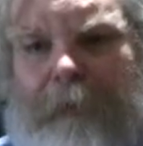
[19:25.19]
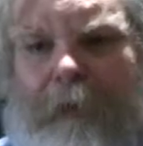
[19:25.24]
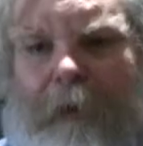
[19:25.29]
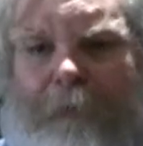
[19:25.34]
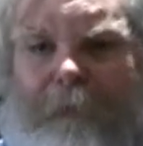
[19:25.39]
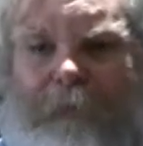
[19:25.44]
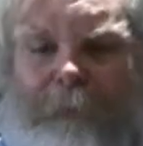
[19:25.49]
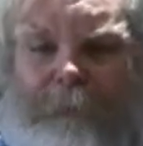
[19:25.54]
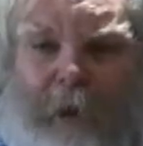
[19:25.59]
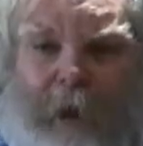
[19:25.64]

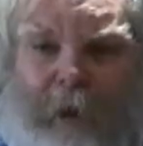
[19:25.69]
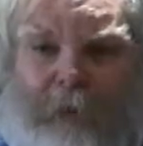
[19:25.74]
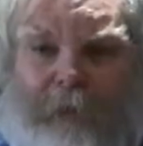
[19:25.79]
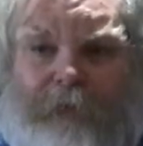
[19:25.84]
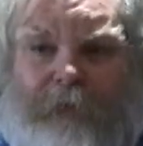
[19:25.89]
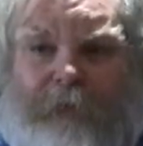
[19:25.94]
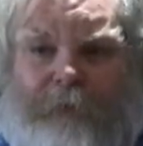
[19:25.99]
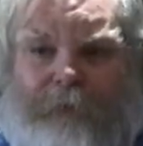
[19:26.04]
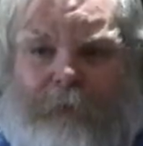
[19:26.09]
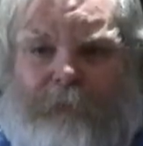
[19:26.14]
of the
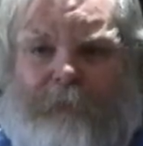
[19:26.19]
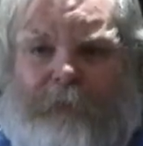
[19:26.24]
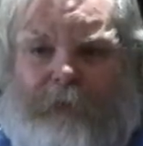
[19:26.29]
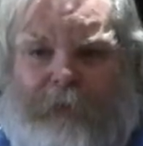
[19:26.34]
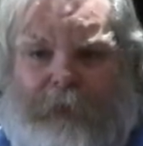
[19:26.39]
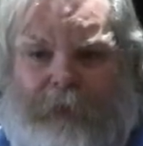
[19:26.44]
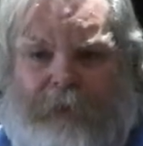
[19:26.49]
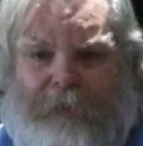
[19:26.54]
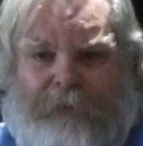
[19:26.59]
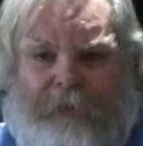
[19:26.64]
policy group's
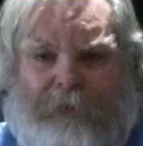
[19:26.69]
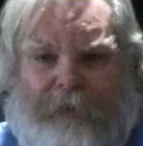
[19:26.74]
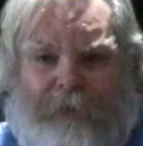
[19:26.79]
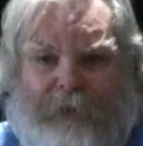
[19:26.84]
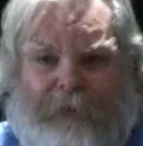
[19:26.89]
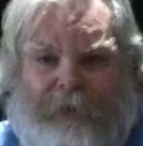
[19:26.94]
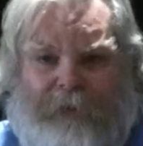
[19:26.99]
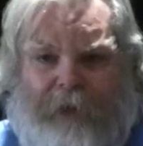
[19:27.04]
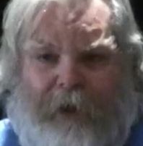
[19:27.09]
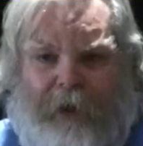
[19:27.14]
leaders in
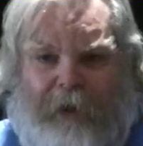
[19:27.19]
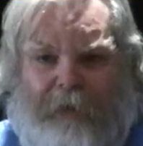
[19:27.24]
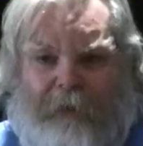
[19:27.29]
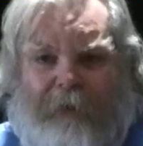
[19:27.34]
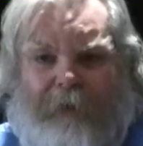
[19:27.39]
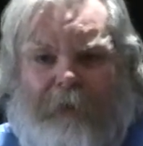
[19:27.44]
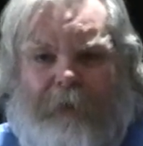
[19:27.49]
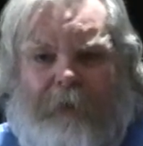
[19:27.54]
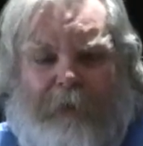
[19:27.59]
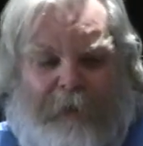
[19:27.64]
our state
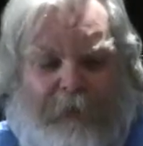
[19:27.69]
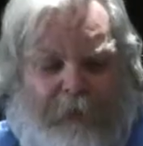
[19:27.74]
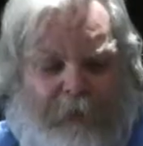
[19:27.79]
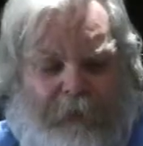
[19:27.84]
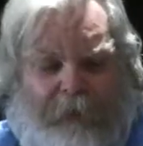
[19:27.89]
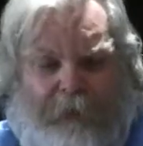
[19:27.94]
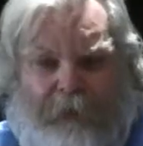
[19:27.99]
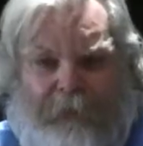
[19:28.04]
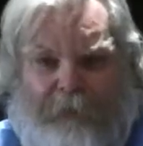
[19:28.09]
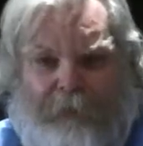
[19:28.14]

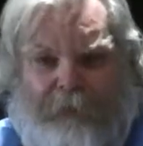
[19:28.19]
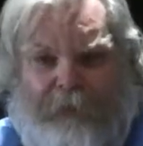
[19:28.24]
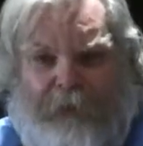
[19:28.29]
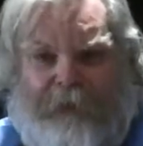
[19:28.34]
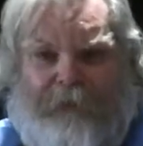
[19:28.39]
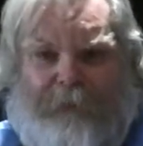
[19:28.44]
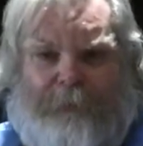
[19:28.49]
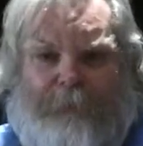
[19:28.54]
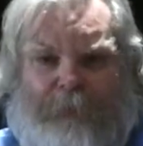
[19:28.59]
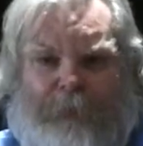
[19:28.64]
do they
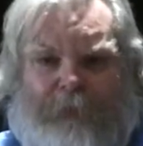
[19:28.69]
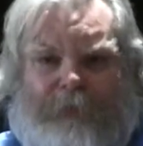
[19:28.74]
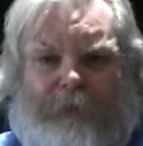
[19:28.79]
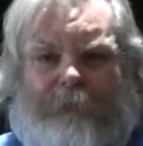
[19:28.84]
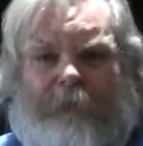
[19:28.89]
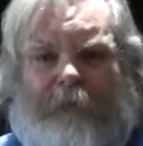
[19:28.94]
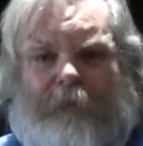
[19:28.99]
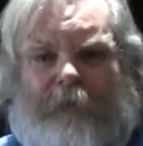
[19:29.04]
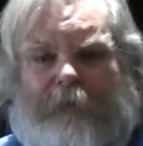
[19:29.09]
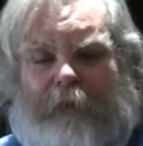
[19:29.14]
support
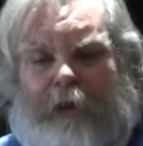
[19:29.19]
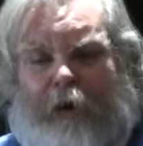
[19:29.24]
syringe?